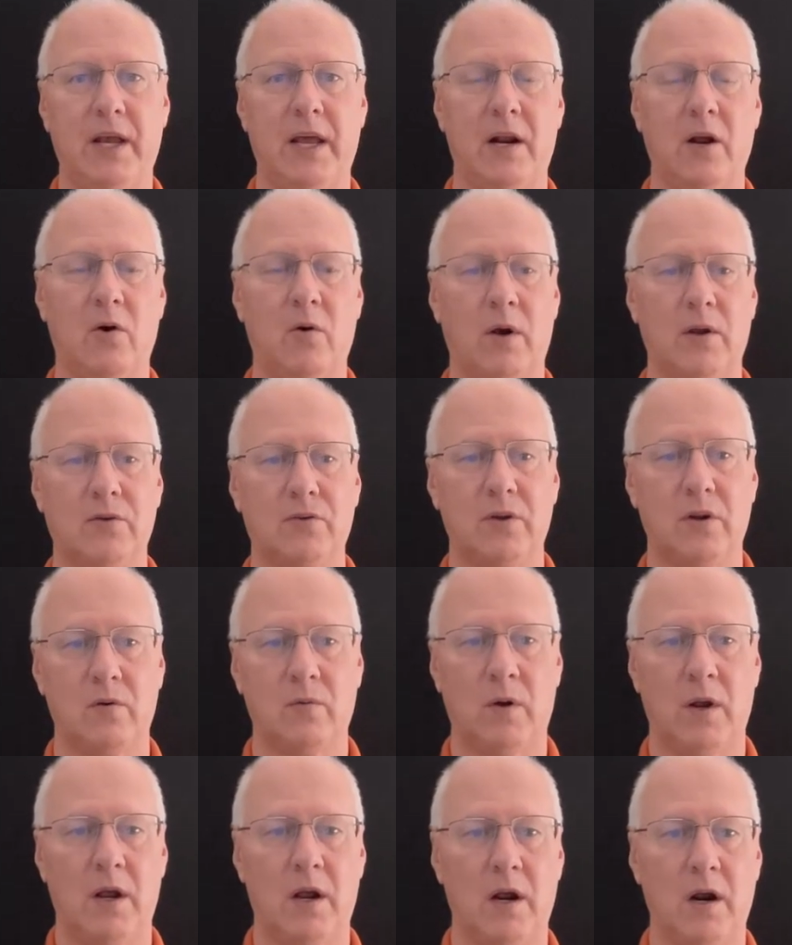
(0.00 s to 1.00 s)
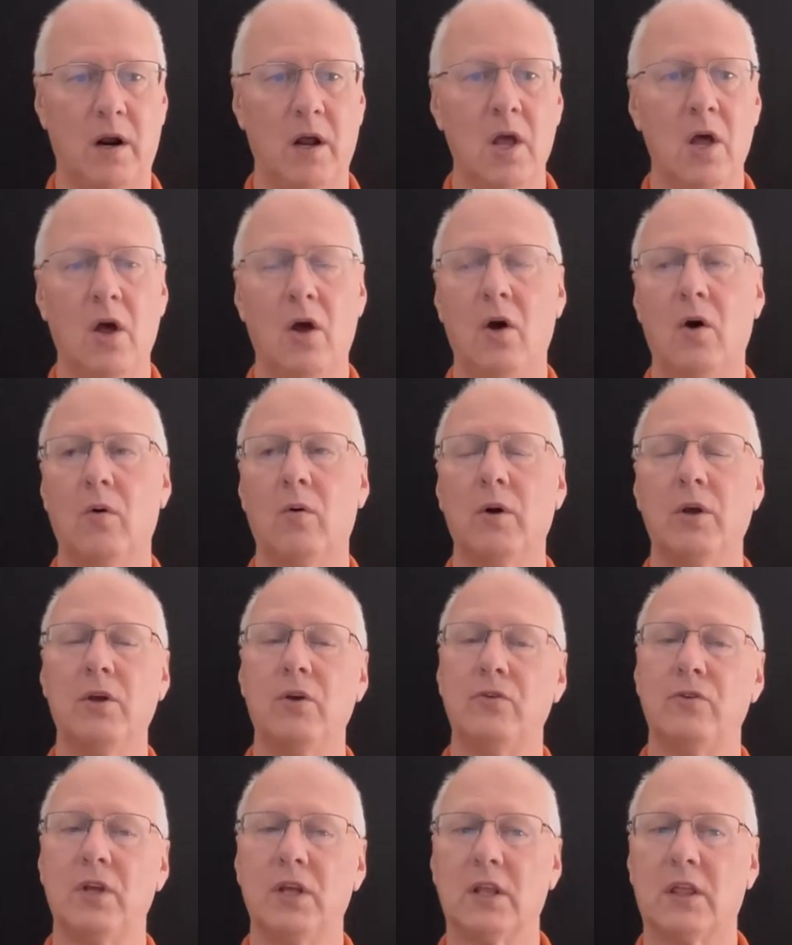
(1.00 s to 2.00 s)
you get a question where we're
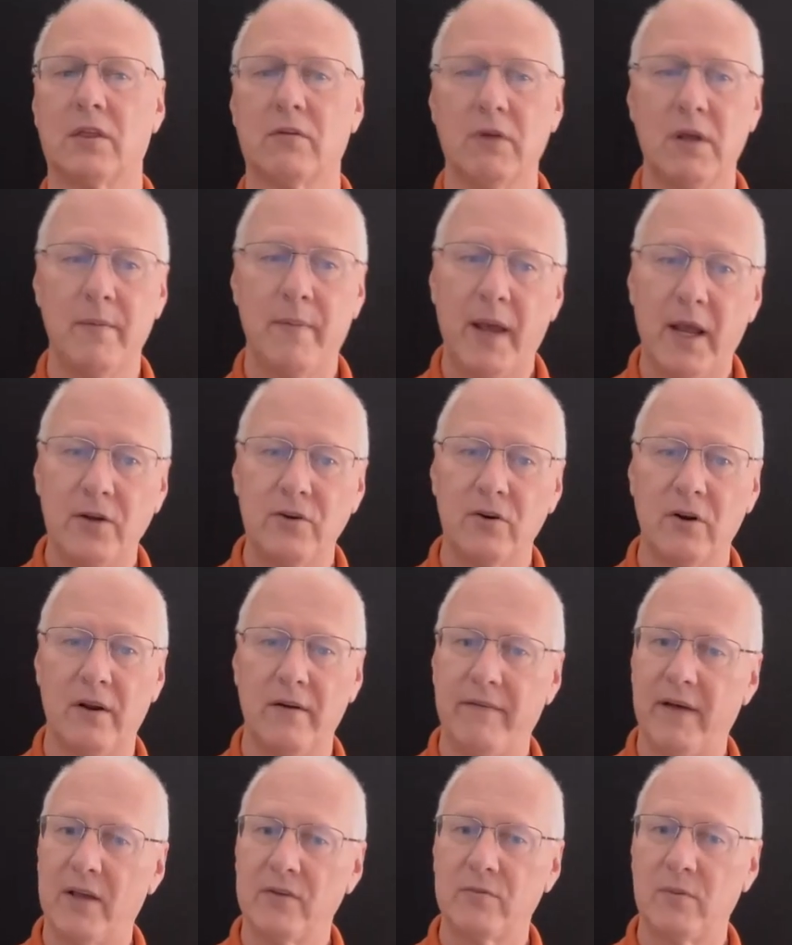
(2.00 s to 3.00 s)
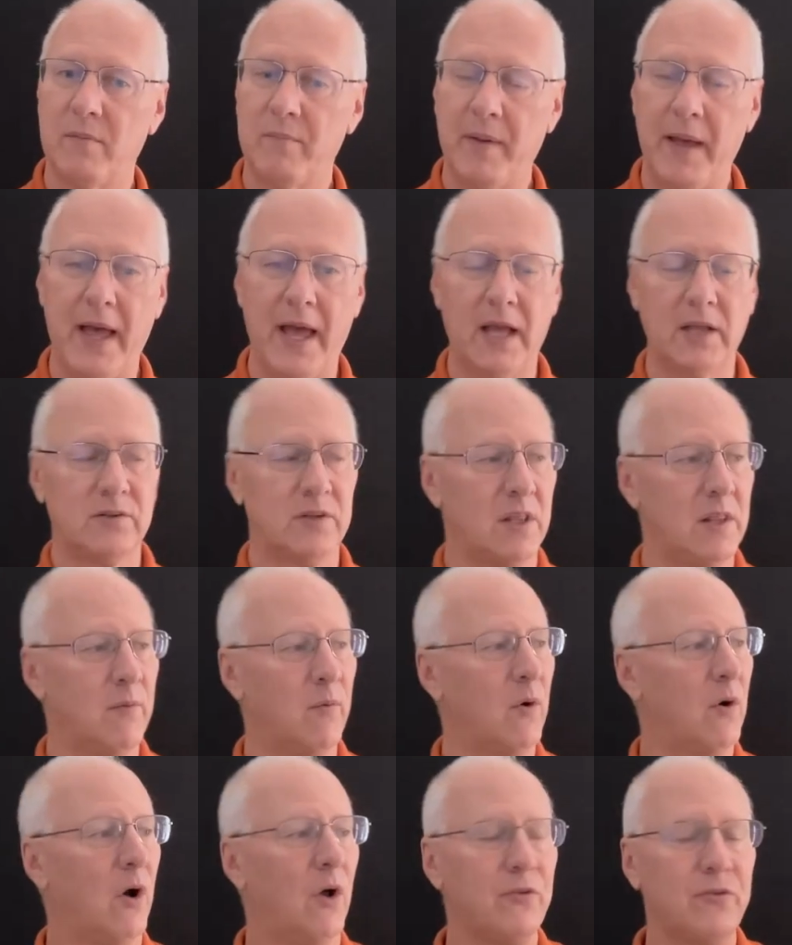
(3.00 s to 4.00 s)
using three major investment banks, and
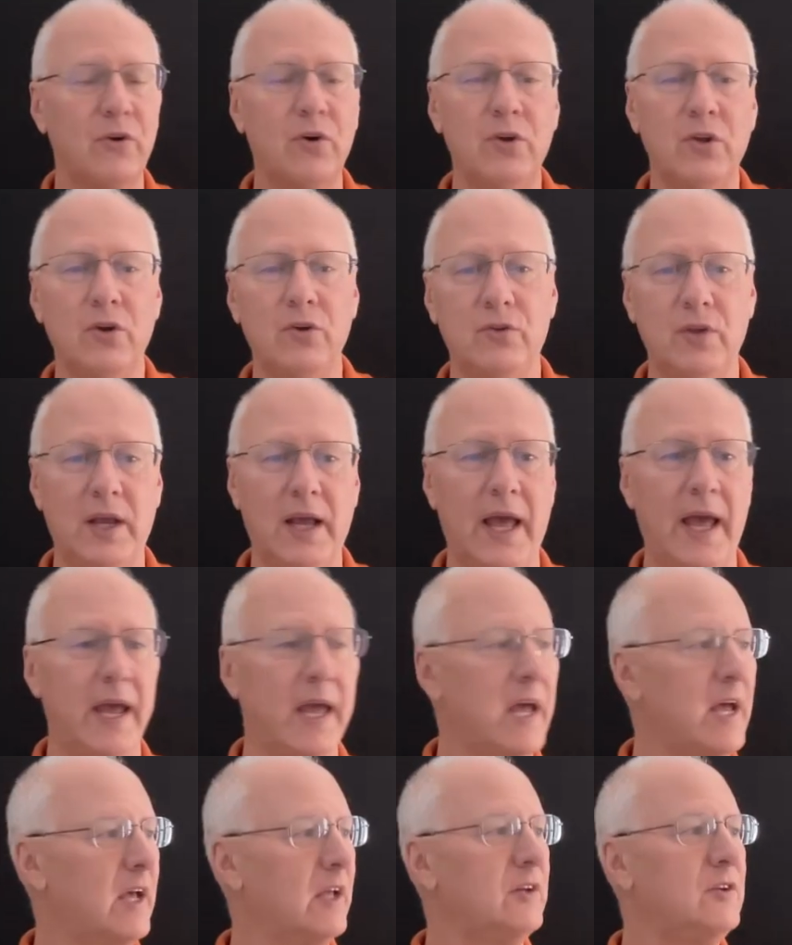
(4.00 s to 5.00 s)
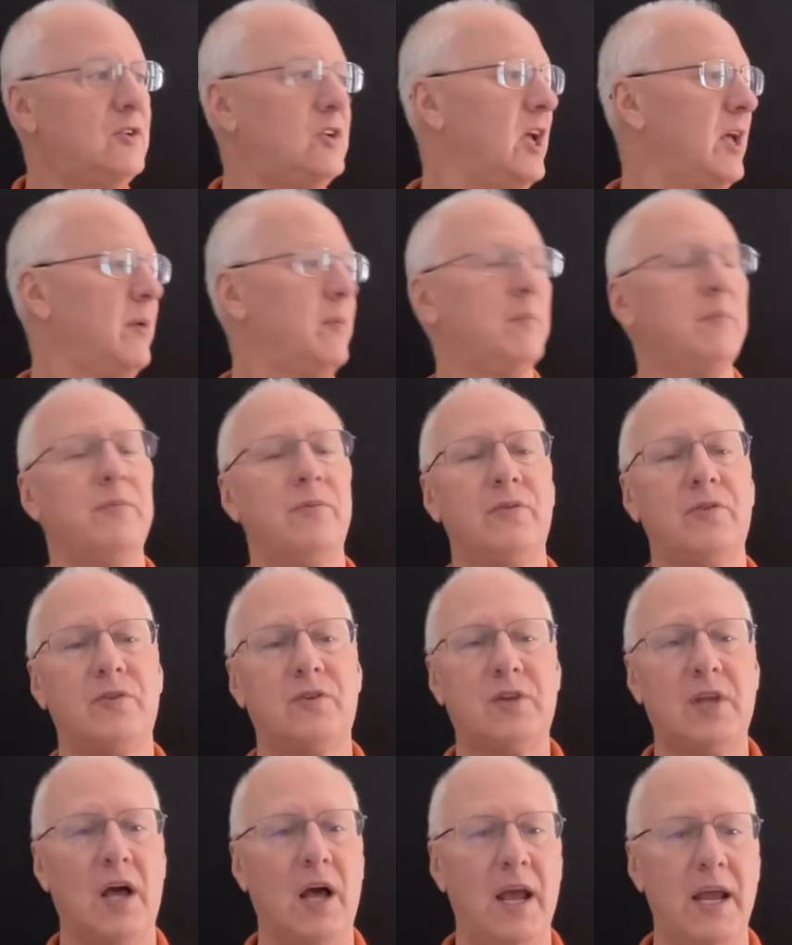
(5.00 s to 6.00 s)
then we're also using, hey,
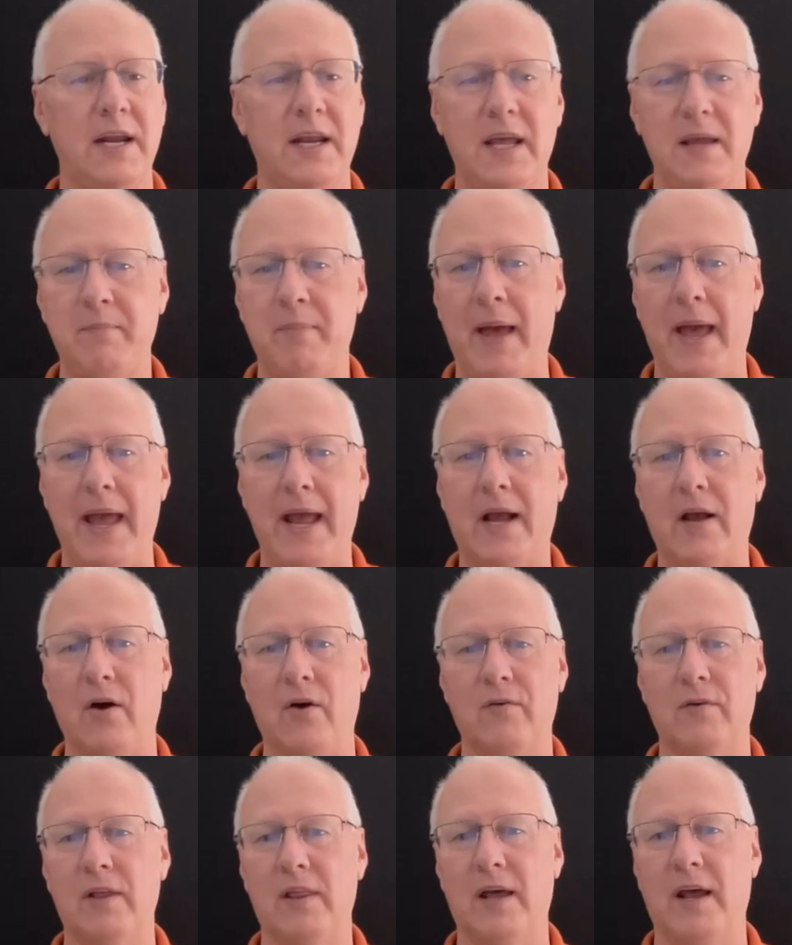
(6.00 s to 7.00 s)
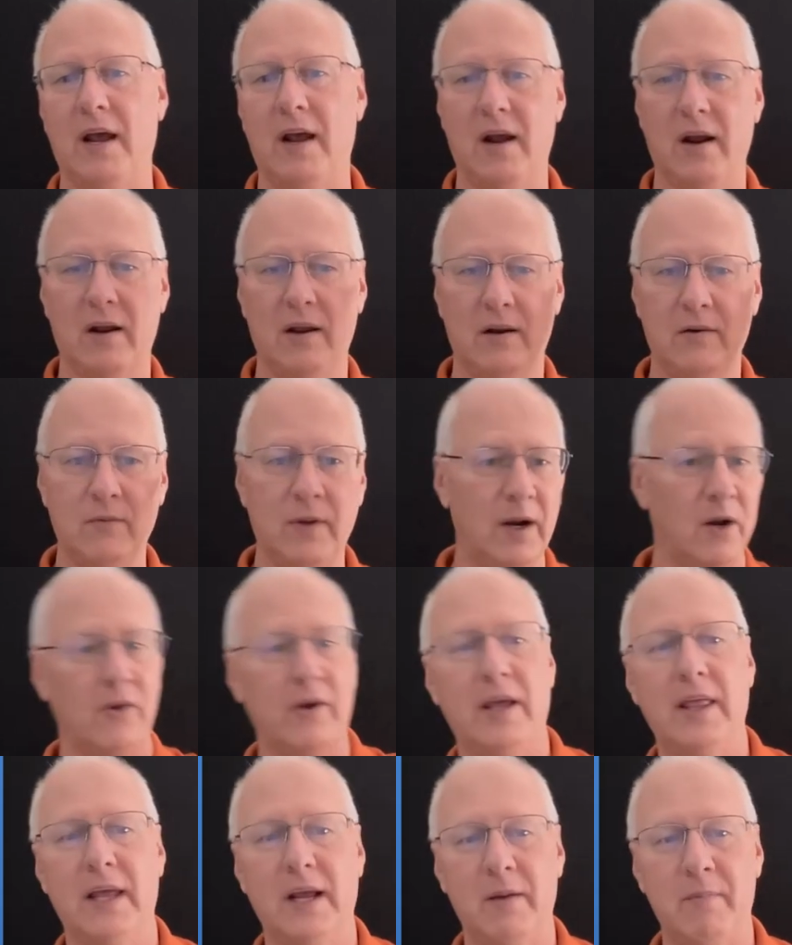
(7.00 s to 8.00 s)
Jim's tiny bank over there, and we don't
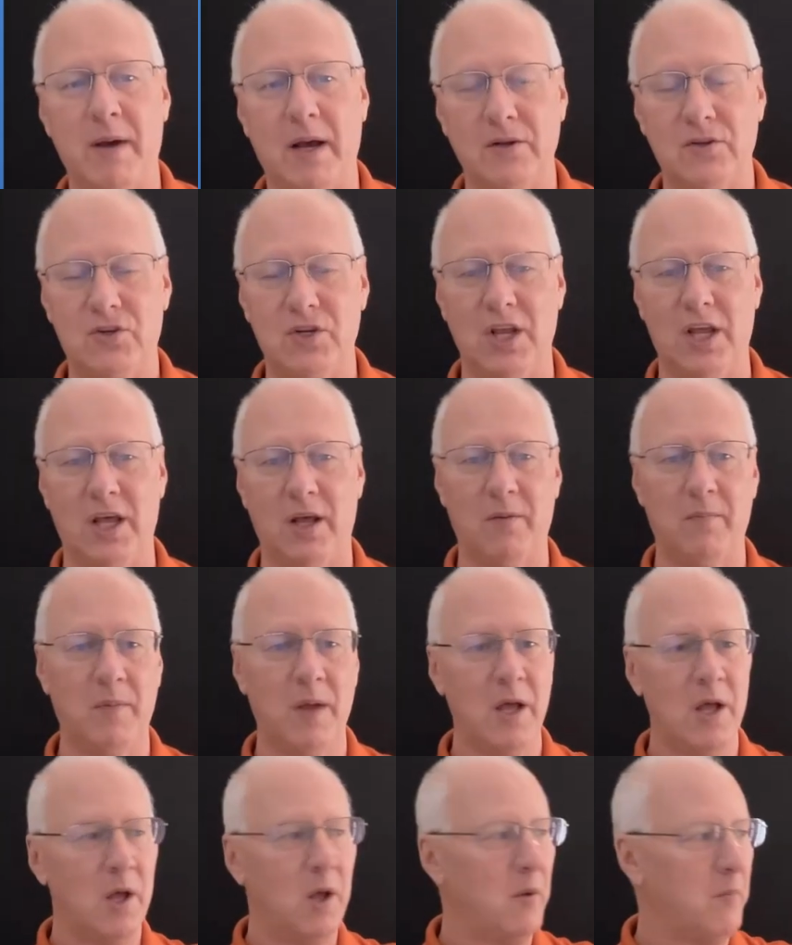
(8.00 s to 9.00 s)
know anything about Jim,